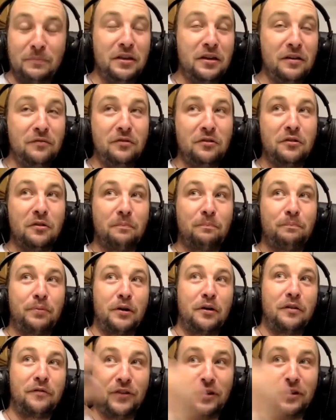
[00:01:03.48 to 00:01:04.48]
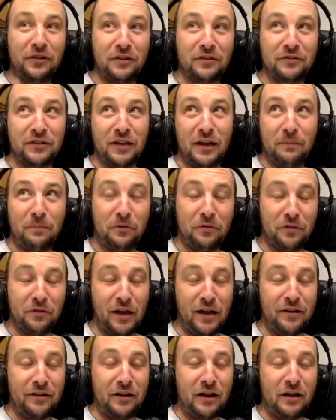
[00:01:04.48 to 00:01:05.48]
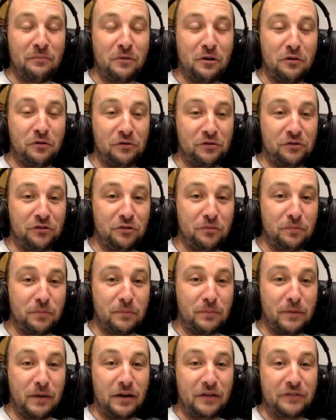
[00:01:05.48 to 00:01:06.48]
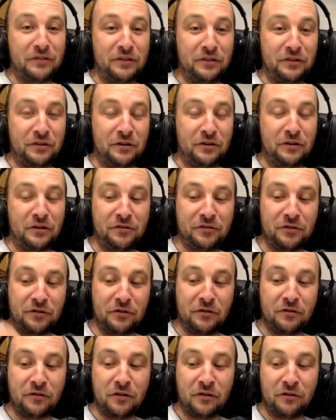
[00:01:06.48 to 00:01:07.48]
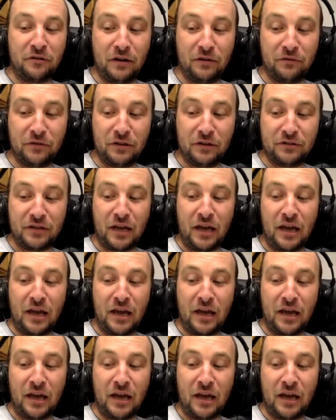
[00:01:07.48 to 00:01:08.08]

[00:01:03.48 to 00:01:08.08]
me give you the perfect example of that. And I'm going super boxing nerd, so you're going to love this.